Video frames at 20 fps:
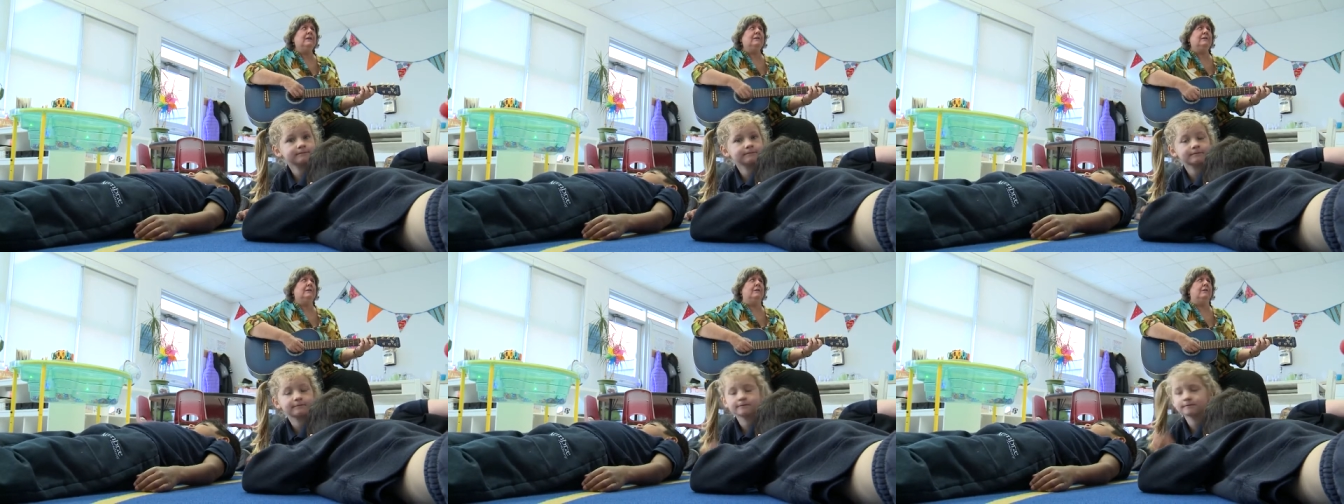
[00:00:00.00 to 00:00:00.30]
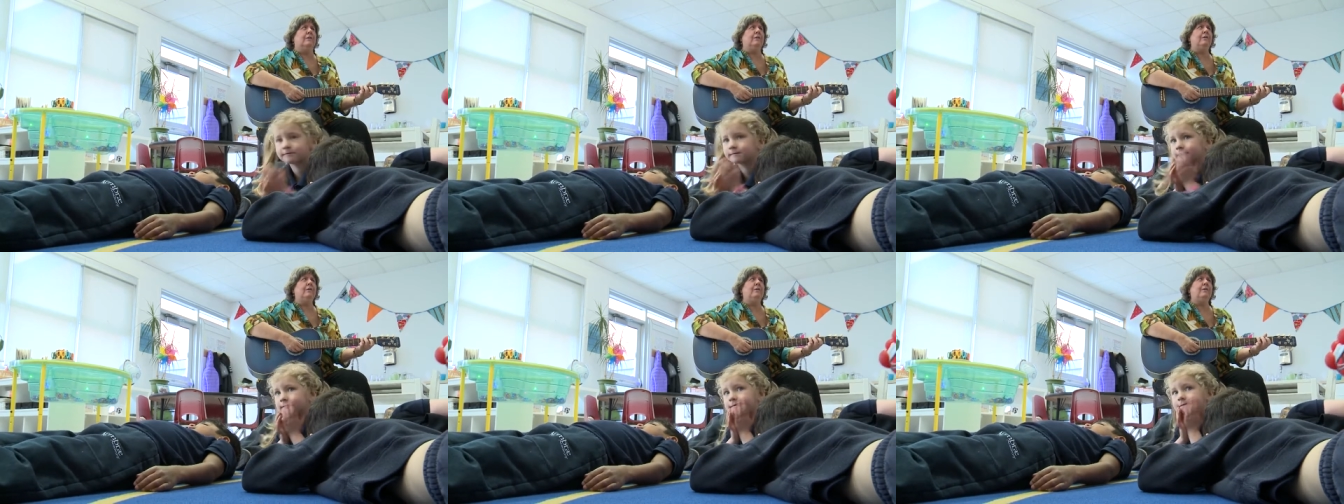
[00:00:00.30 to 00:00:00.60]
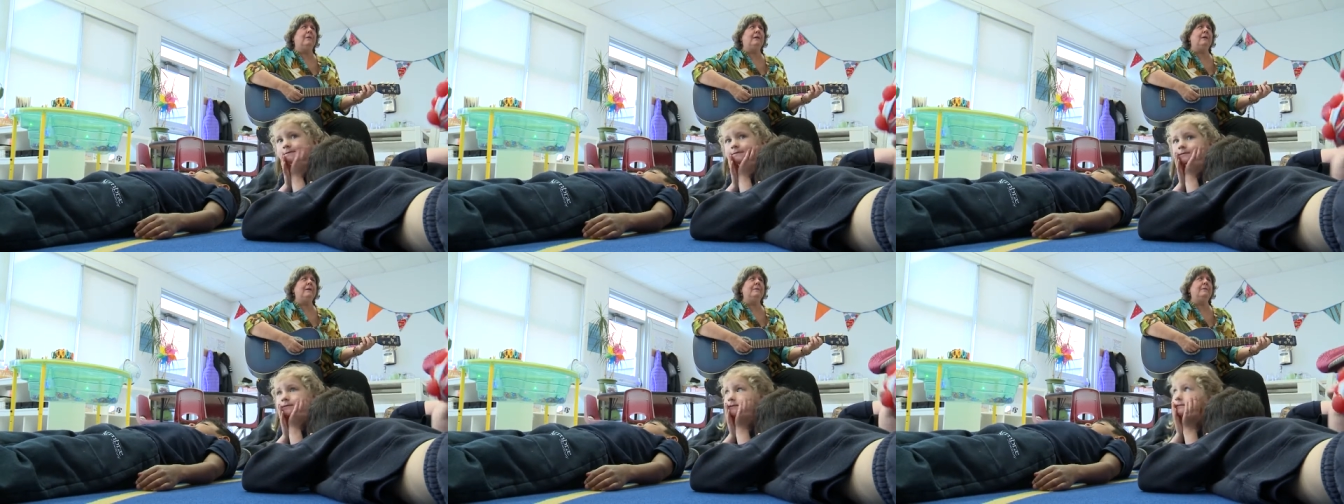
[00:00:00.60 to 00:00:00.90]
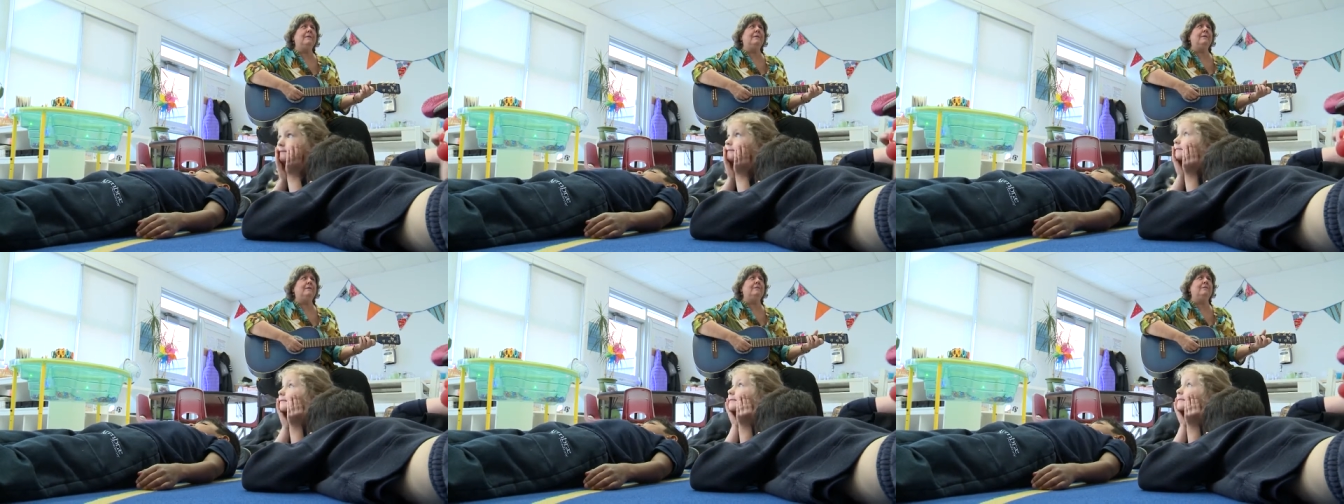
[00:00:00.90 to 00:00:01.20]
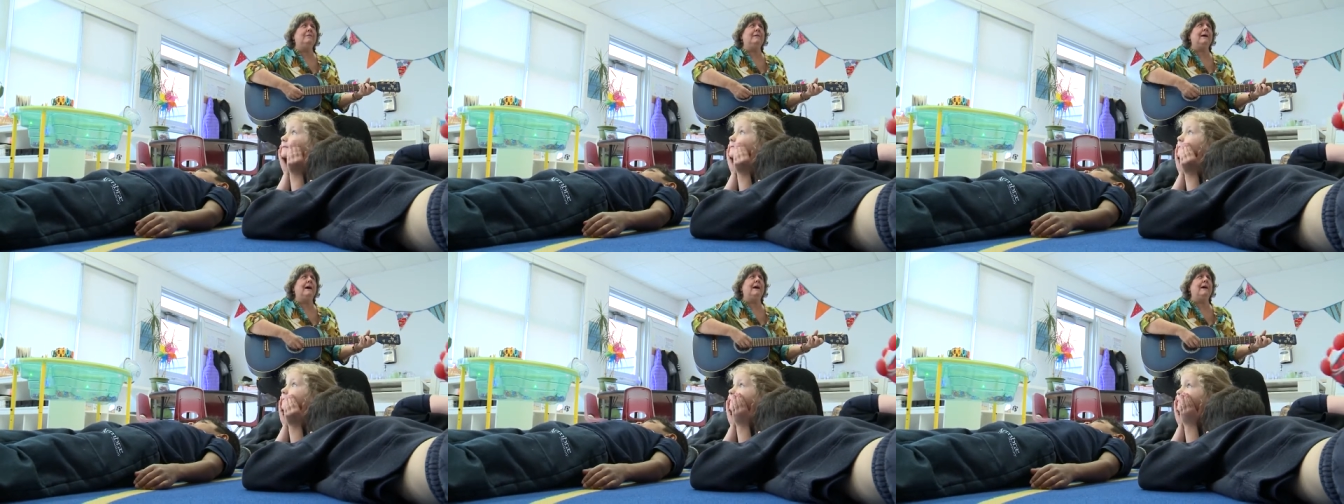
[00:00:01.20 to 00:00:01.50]
low on the
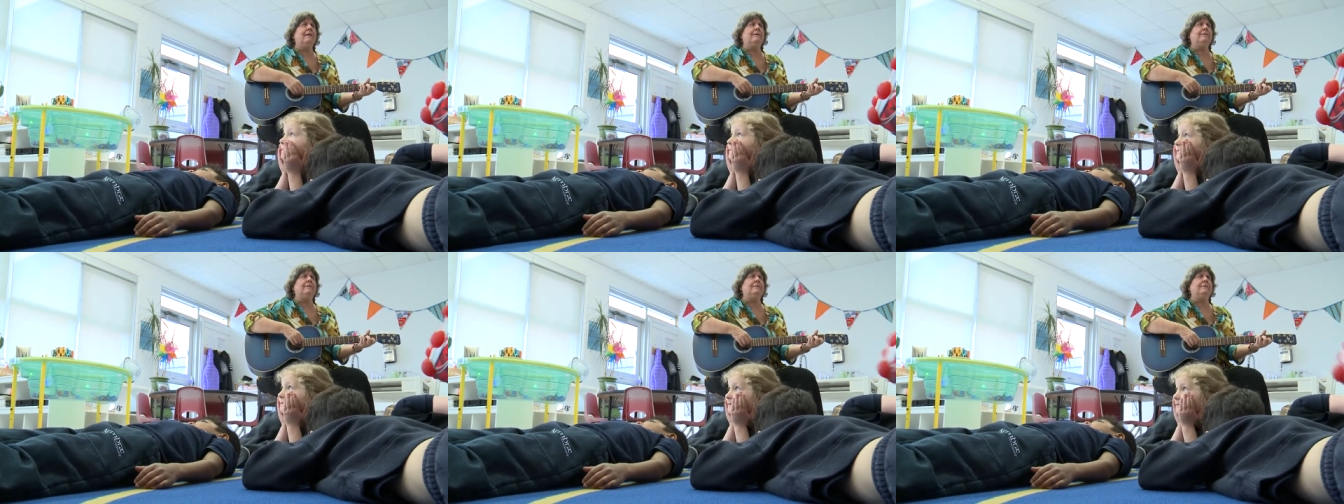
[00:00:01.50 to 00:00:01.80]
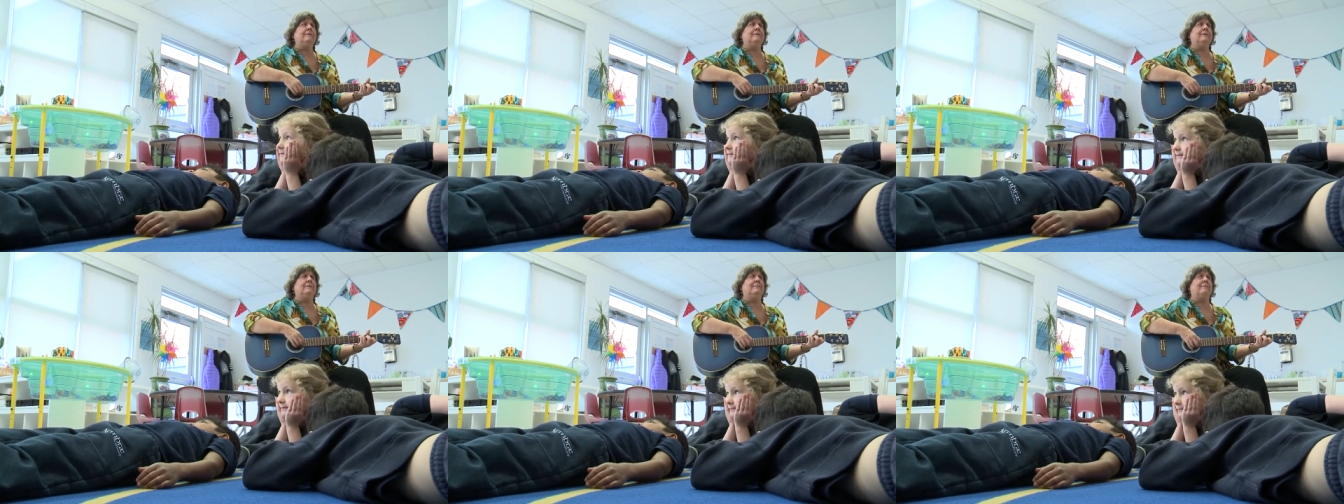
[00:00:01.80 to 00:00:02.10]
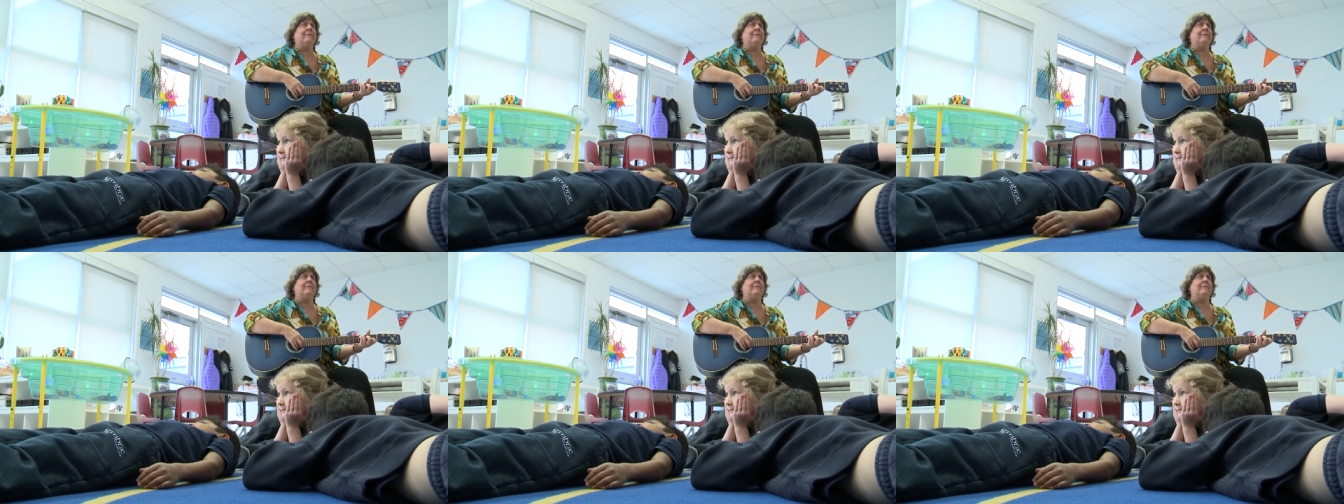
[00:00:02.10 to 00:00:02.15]
ground.